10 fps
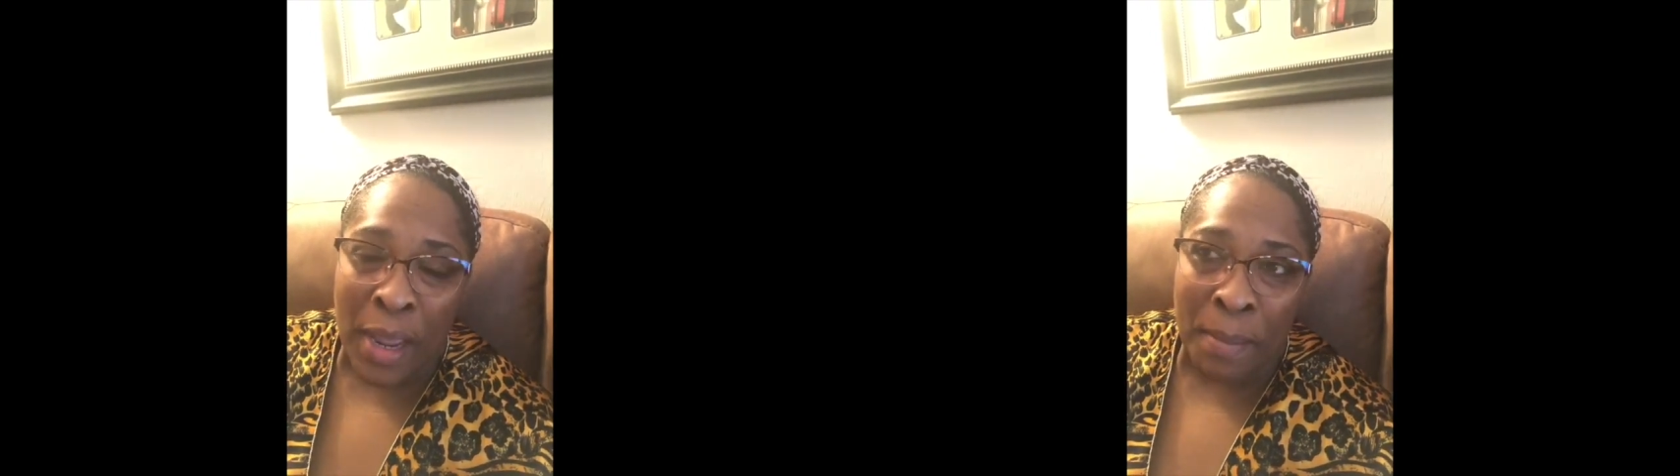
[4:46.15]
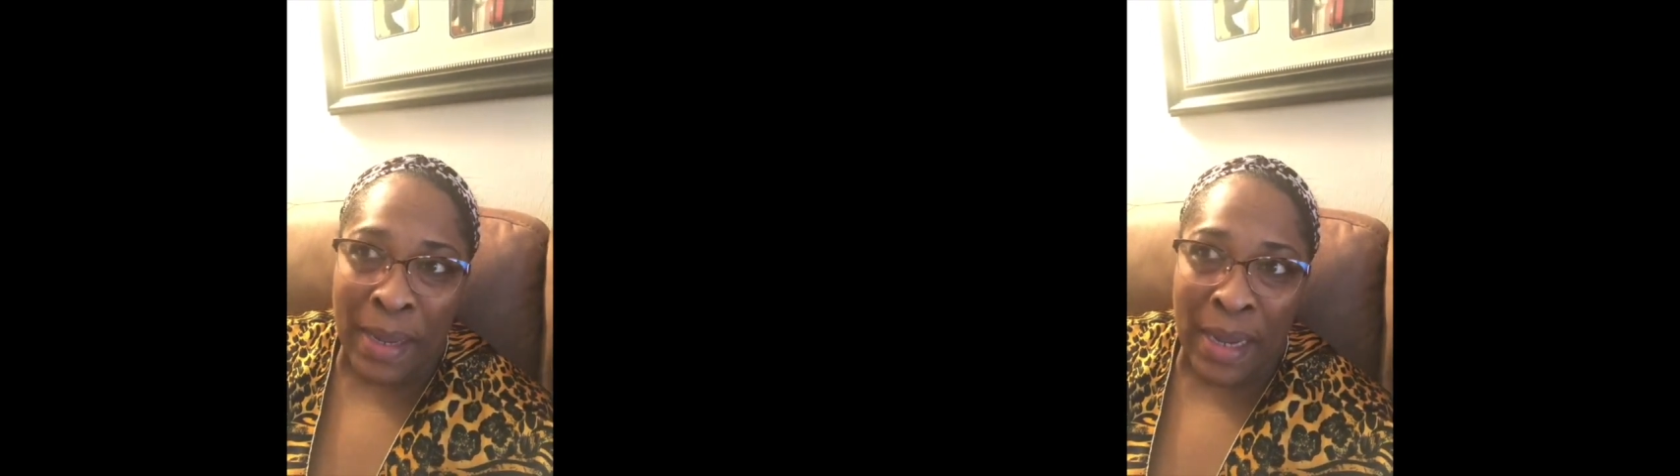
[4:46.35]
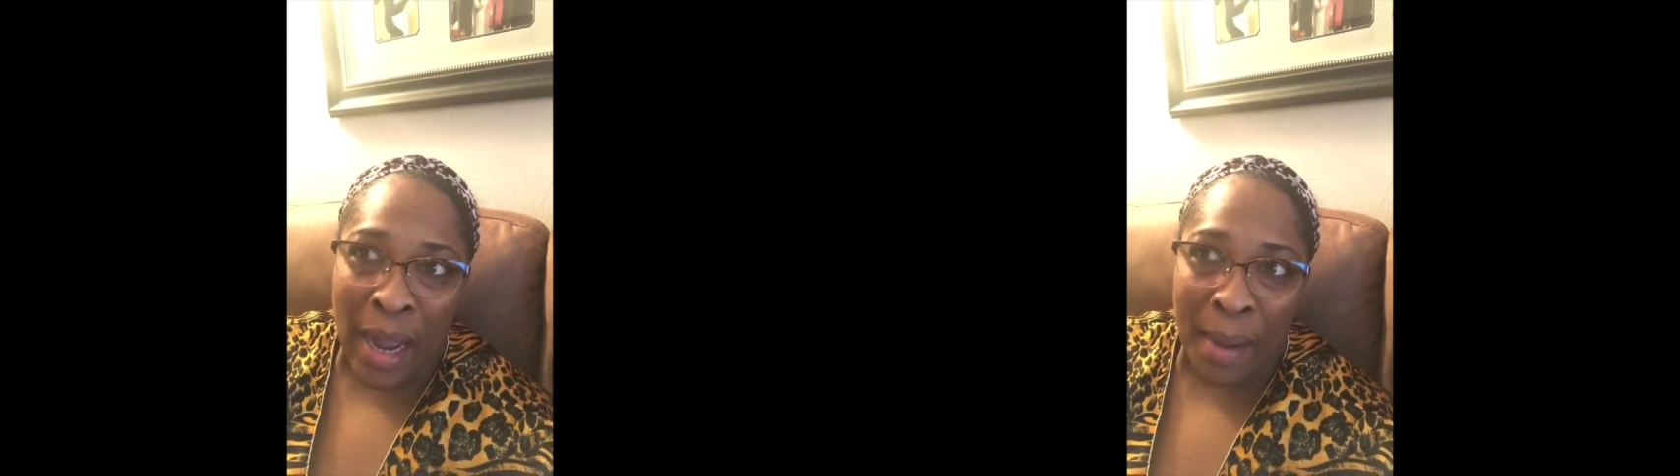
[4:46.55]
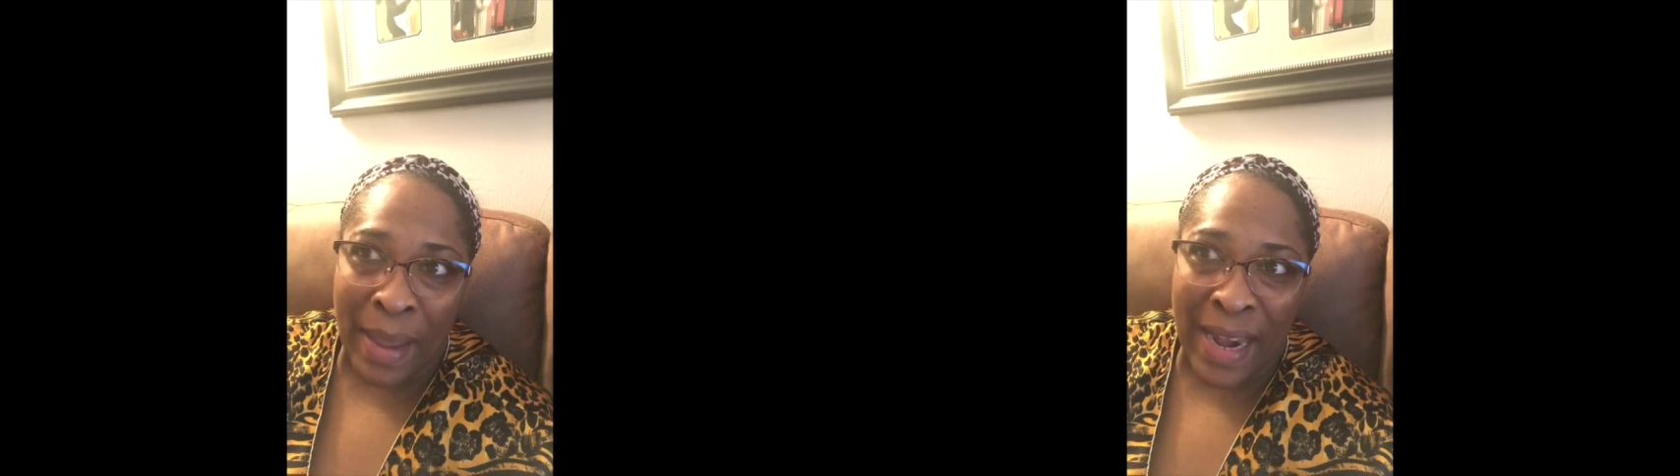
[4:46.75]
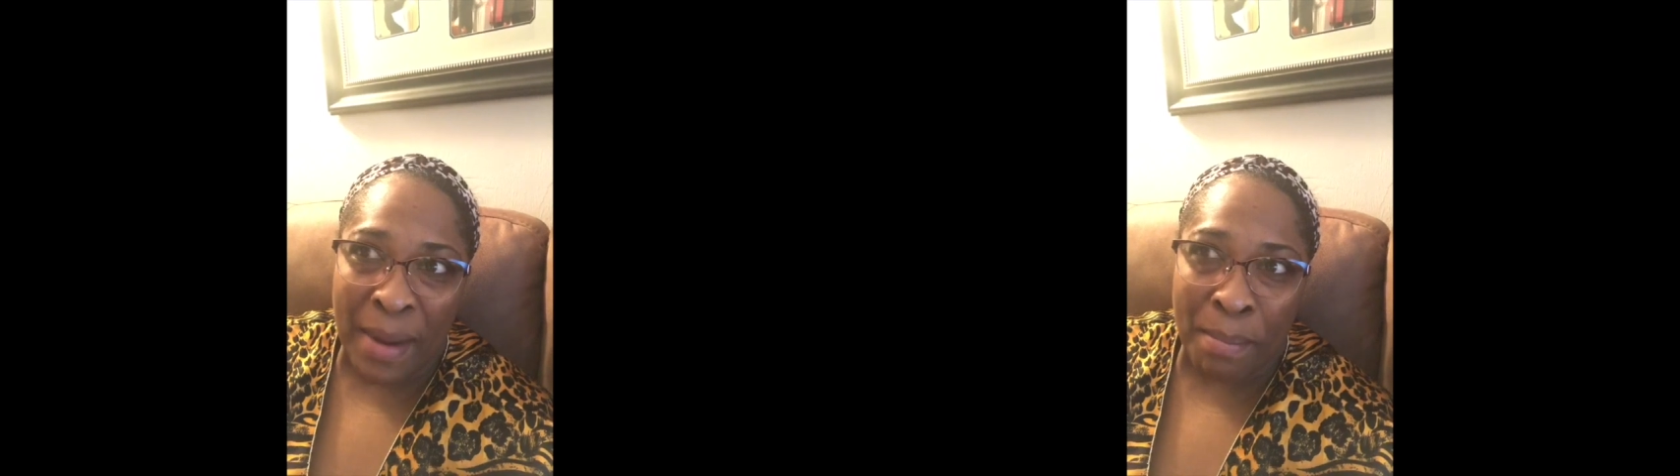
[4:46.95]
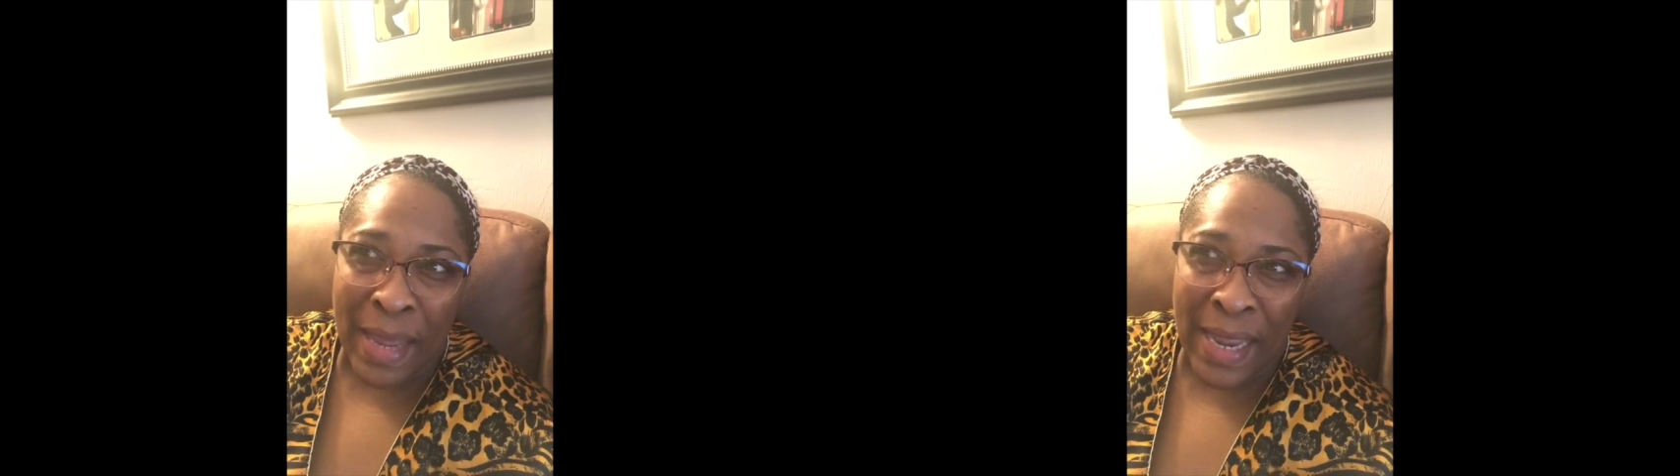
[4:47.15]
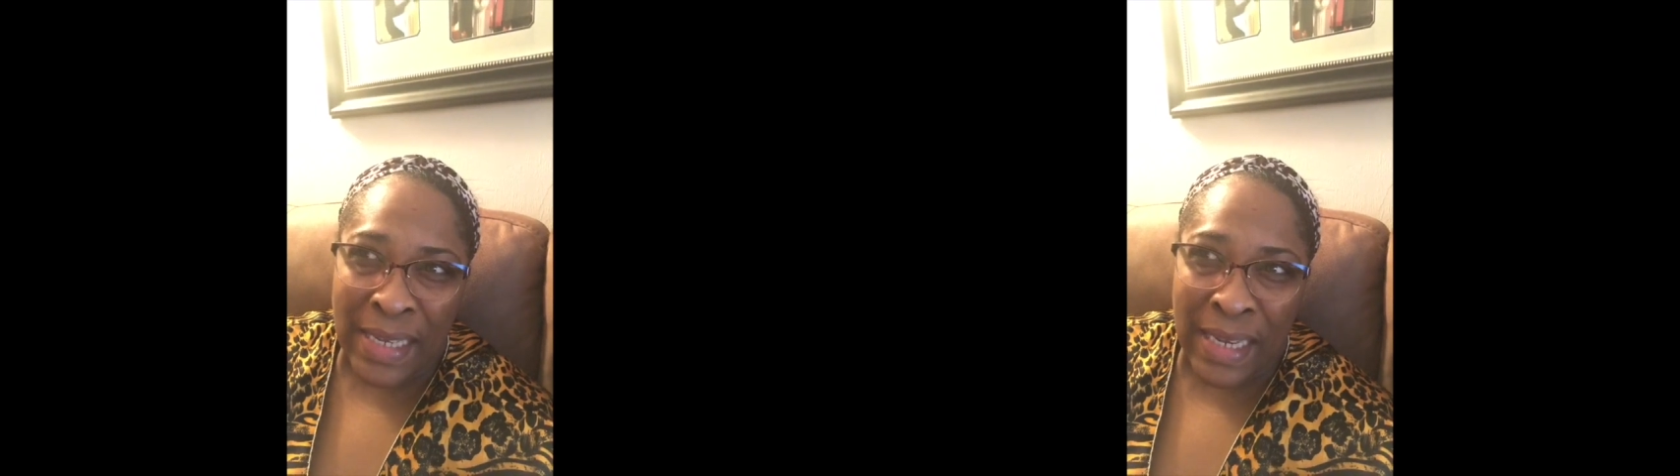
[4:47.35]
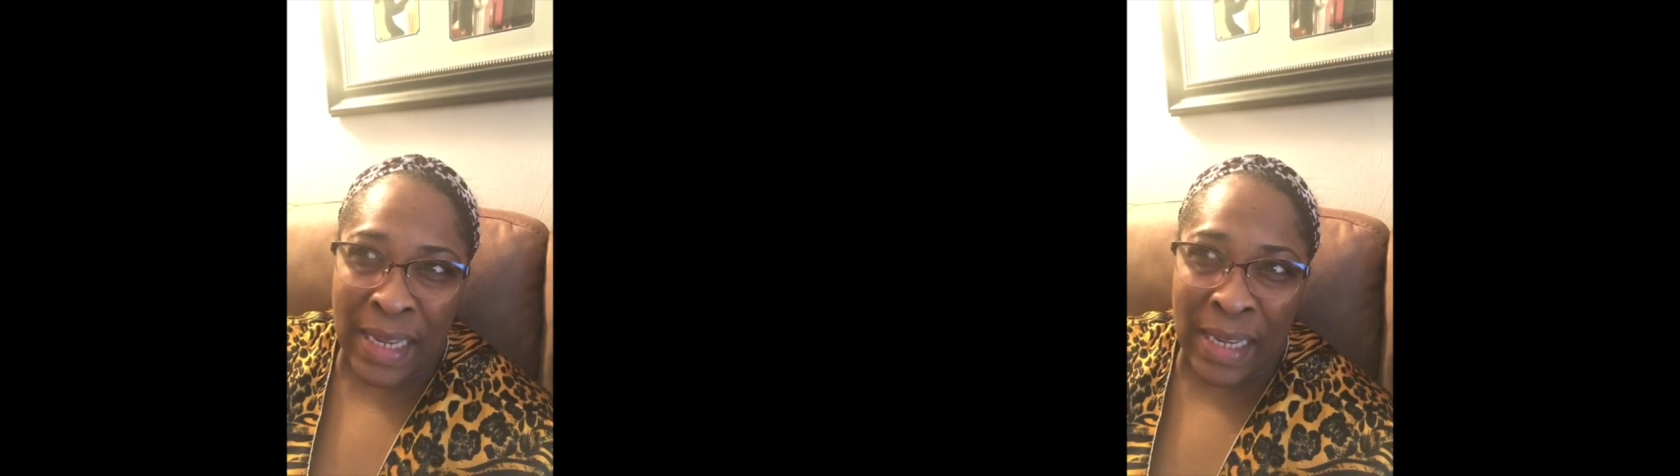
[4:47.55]
become an
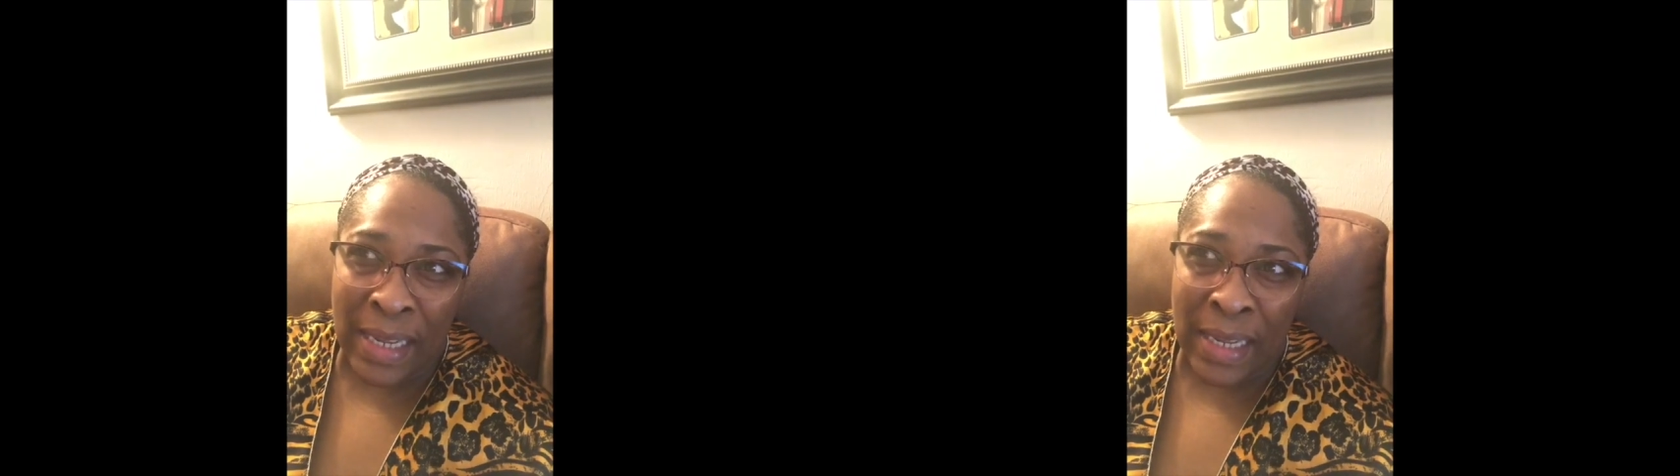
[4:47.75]
amazing